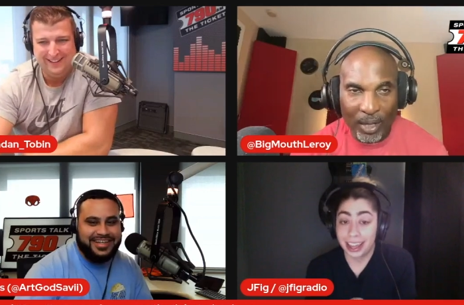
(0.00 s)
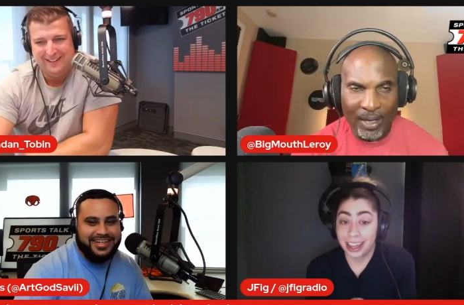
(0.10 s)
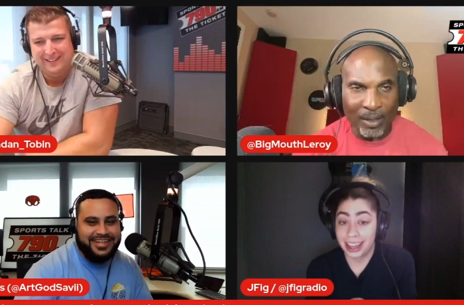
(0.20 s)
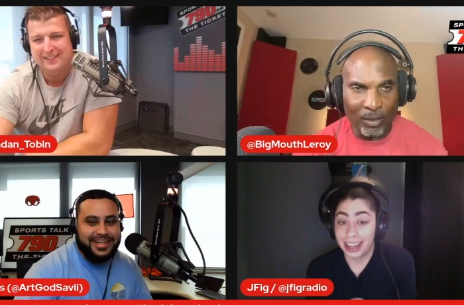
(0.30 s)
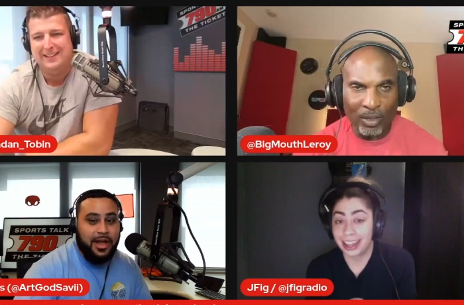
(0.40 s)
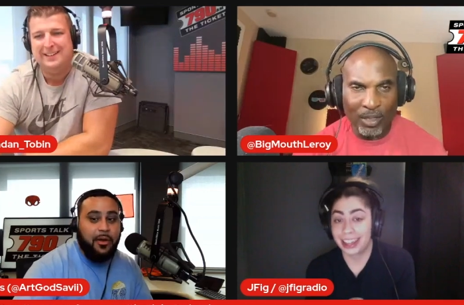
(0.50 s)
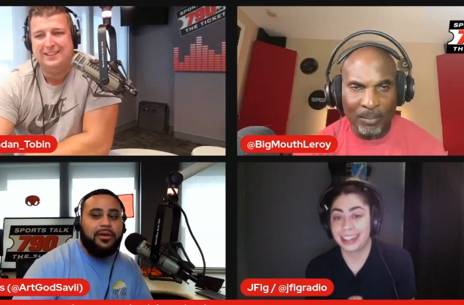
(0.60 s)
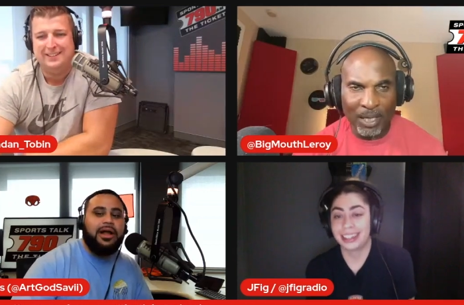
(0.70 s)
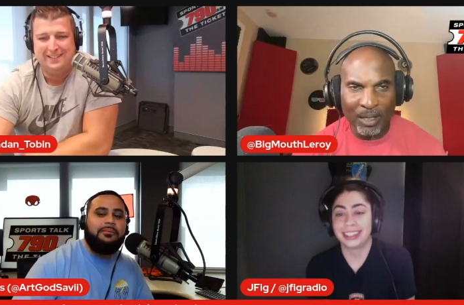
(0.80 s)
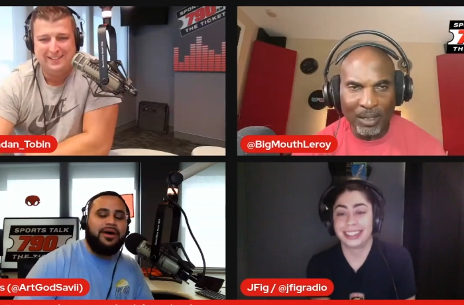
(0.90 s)
Speaker 1: hey, don't look at
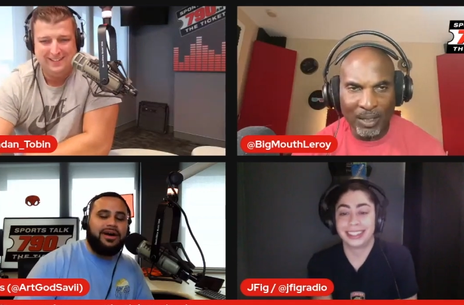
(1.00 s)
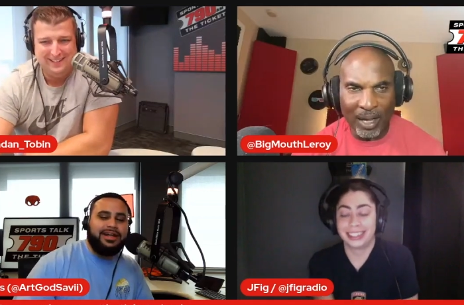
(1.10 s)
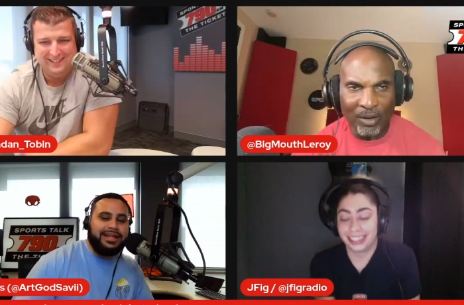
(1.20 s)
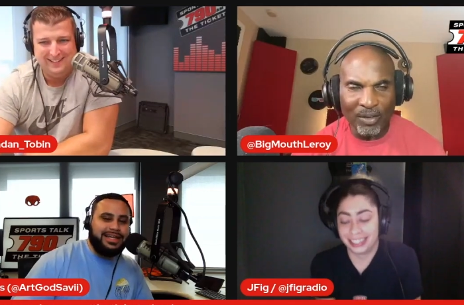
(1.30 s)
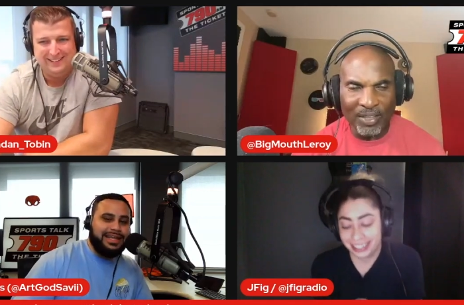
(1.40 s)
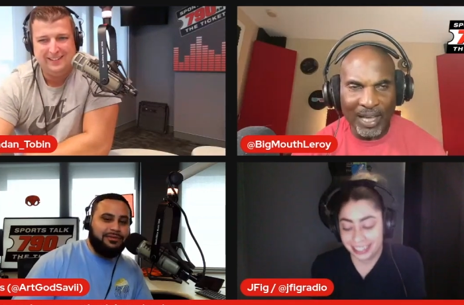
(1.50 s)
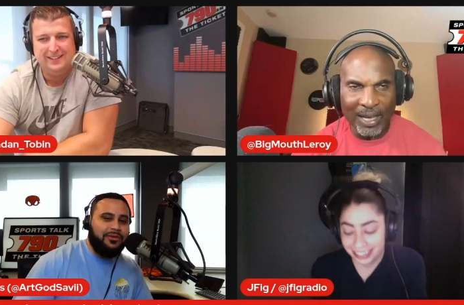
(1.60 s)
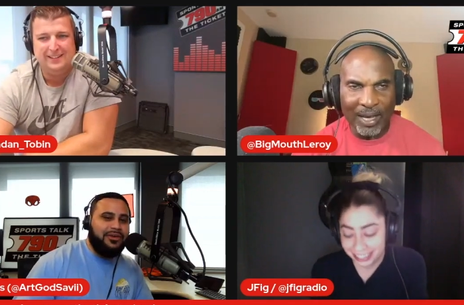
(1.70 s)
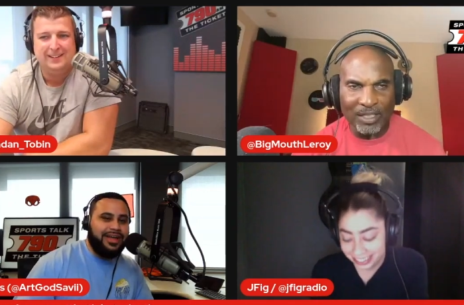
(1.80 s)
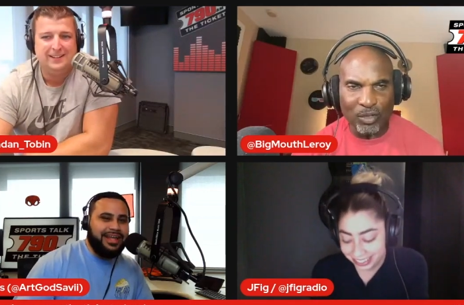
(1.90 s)
me. I don't even
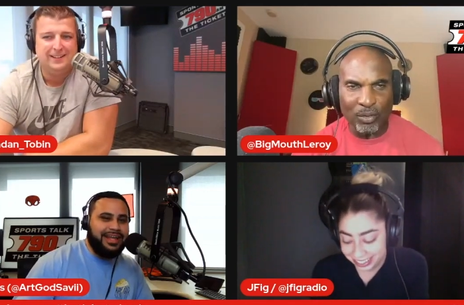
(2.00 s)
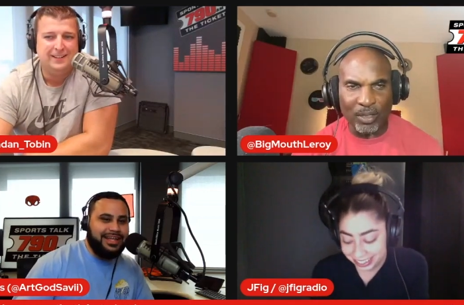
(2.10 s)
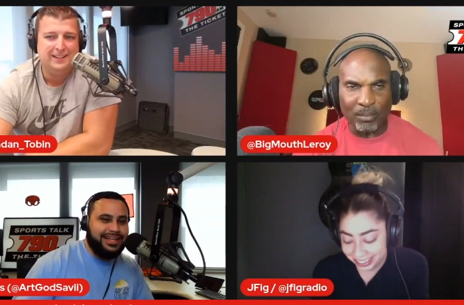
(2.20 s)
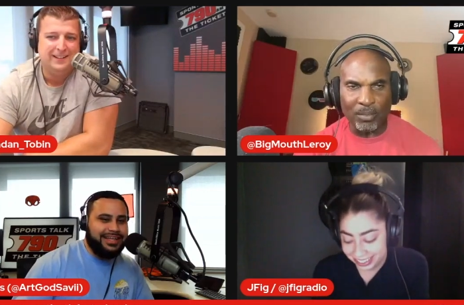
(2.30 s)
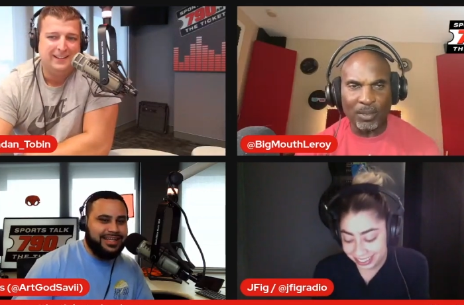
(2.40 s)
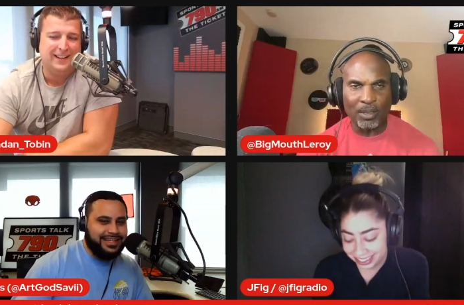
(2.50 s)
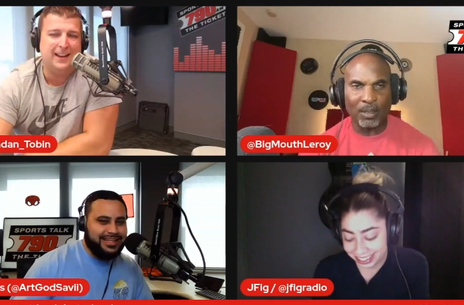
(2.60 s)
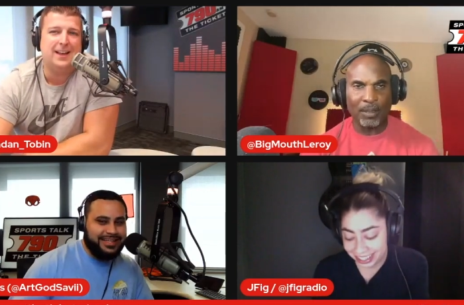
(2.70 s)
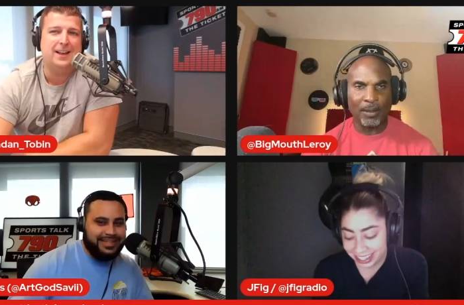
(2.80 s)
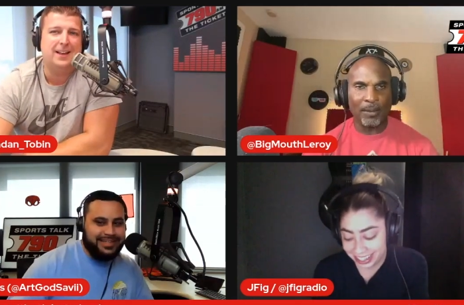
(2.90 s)
like ice cream.
Speaker 2: Can
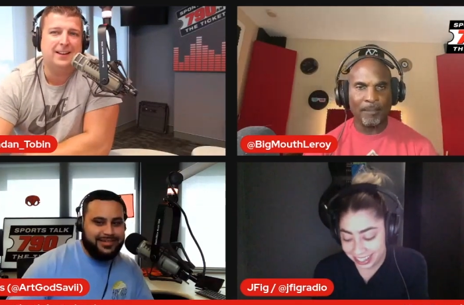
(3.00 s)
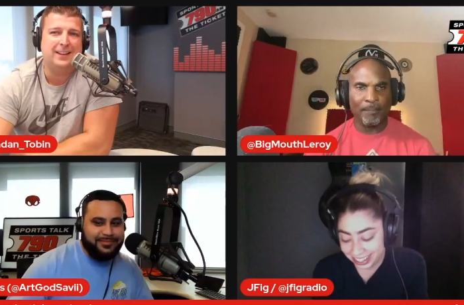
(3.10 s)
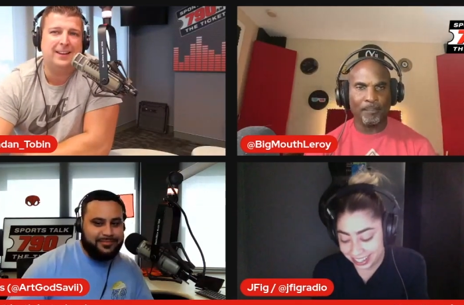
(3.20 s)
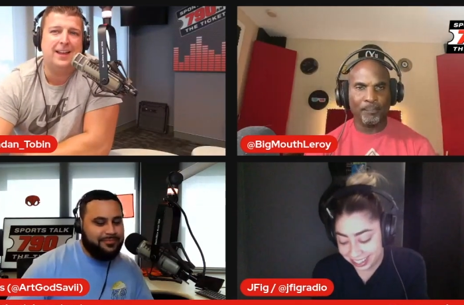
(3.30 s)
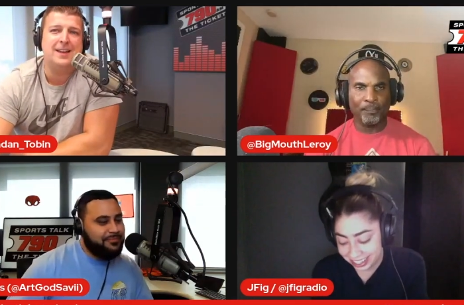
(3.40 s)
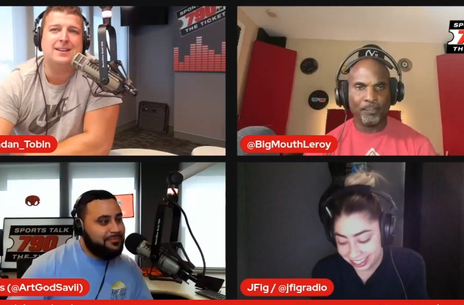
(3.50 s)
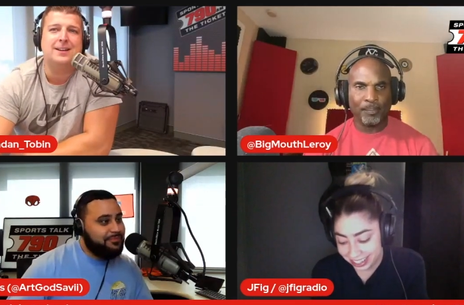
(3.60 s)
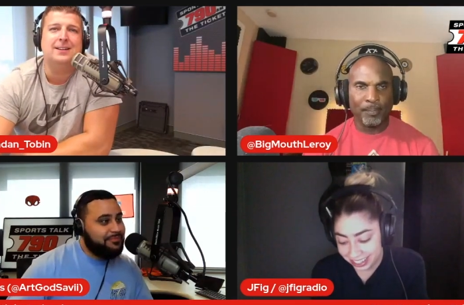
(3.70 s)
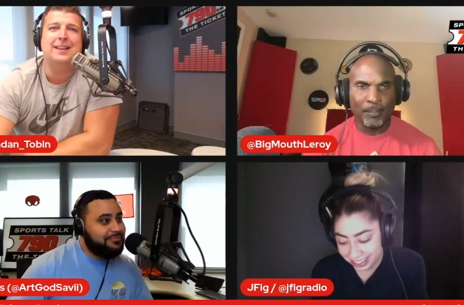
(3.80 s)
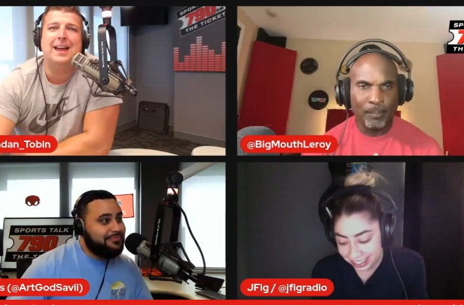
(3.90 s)
I, uh, hey,
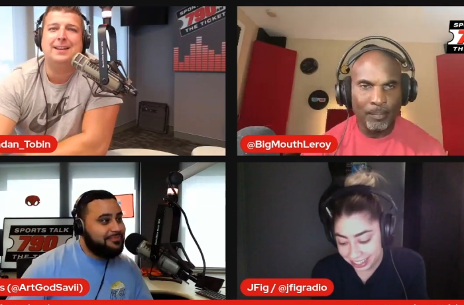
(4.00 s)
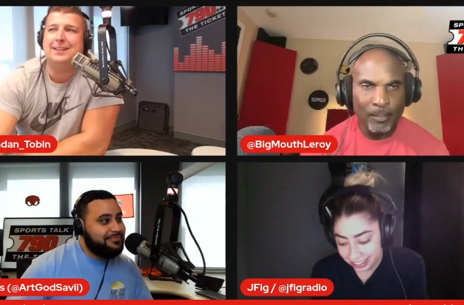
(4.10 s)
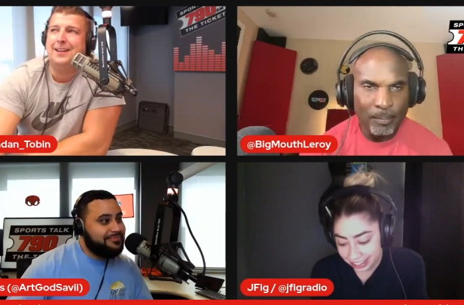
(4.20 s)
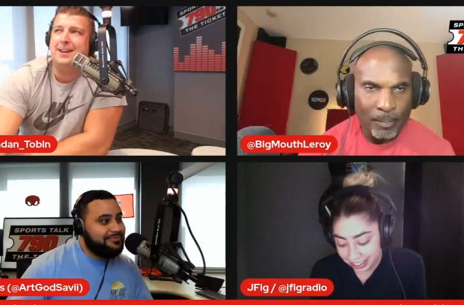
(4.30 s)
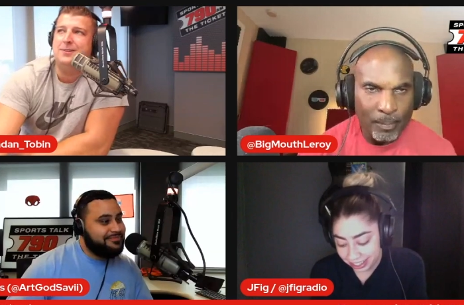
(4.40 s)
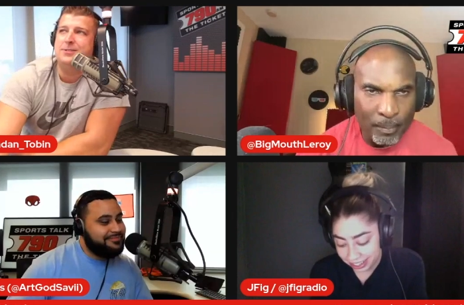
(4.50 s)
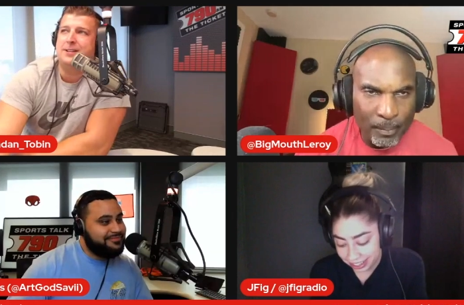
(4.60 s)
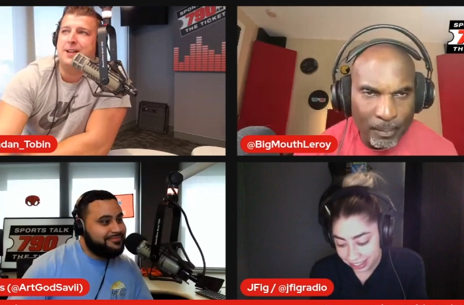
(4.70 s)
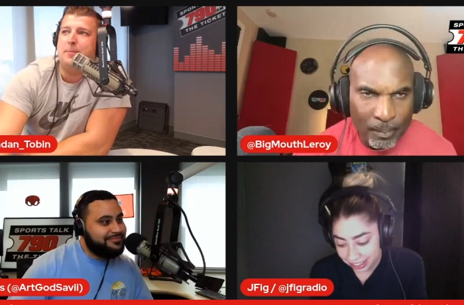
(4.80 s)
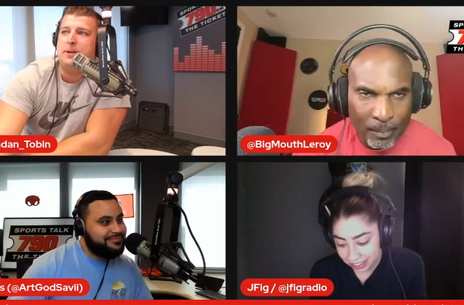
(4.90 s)
Galen, can I use
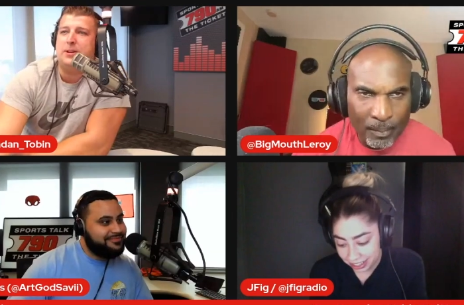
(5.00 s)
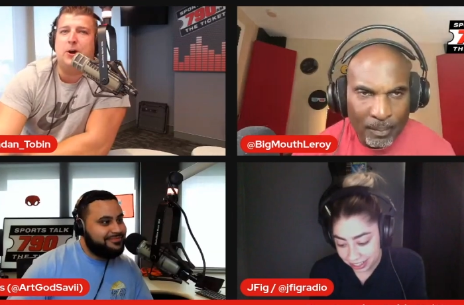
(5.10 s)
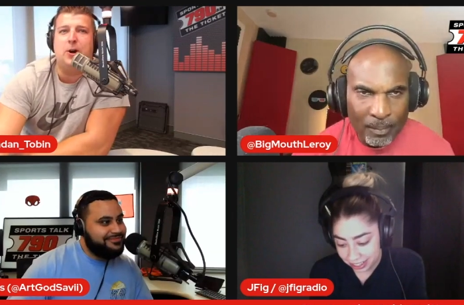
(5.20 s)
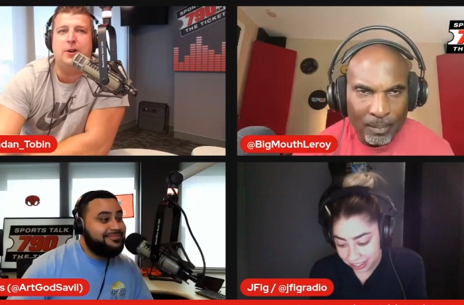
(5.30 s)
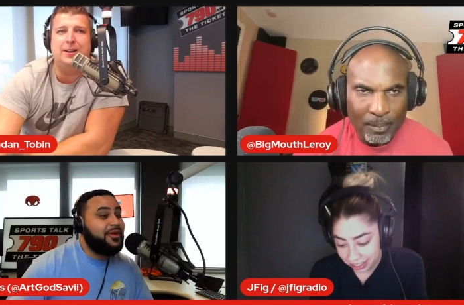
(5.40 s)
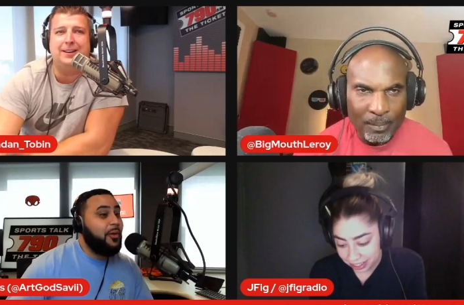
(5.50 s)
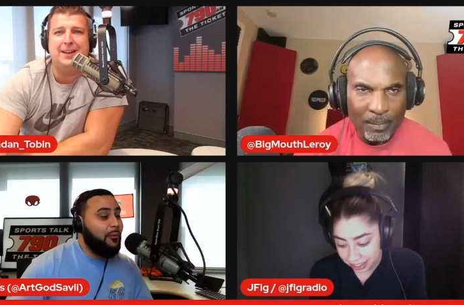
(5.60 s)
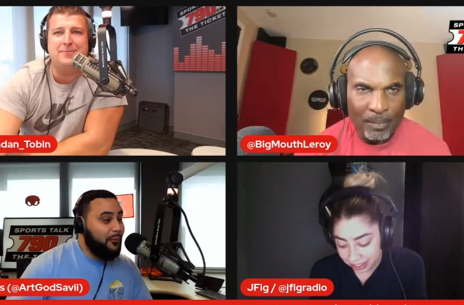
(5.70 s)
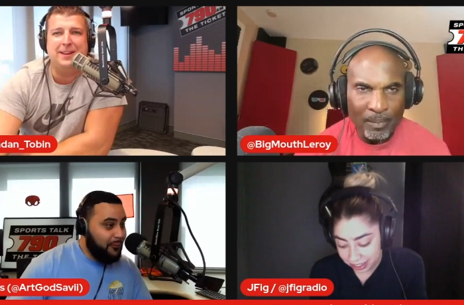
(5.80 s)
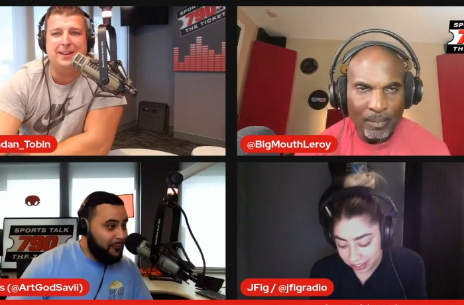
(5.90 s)
the company card and
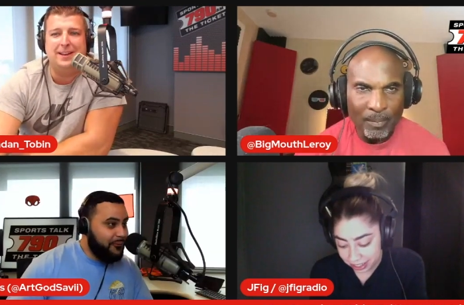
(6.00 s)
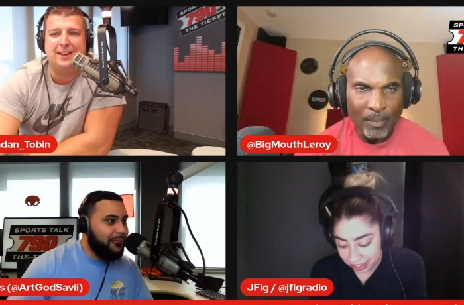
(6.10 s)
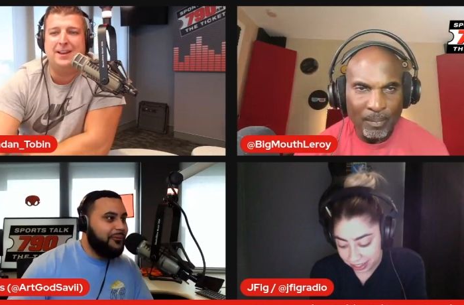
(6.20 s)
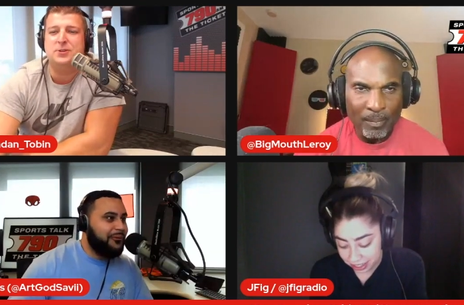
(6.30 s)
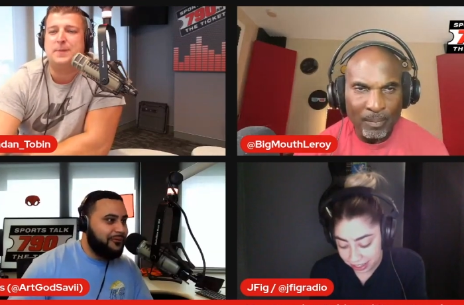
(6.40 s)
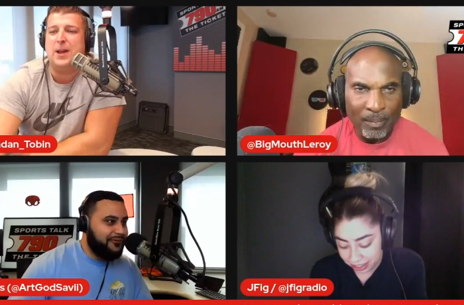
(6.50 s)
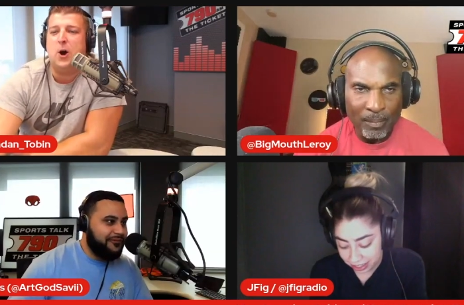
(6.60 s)
get me? Uh, can I use my